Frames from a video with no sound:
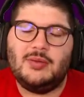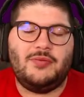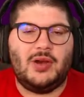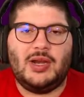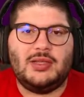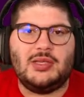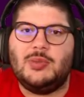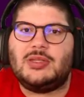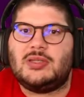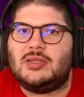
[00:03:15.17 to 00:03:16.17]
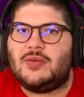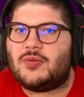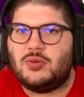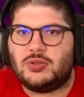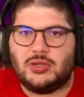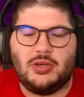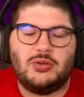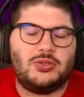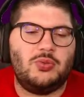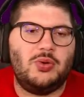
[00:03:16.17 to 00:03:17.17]
For any team, it's difficult to go
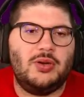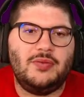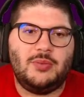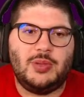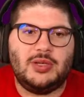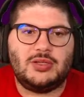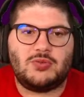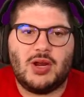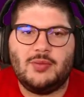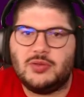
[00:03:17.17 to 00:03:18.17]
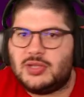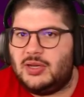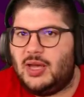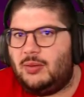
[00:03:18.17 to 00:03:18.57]
to one of your biggest rivals, and